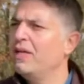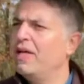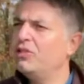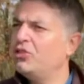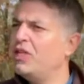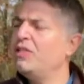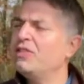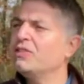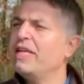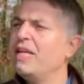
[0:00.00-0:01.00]
is
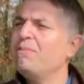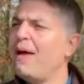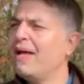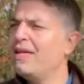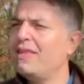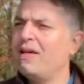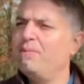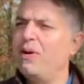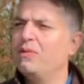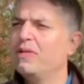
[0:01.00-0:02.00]
Jesus getting back in that
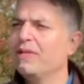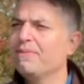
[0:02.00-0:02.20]
boat.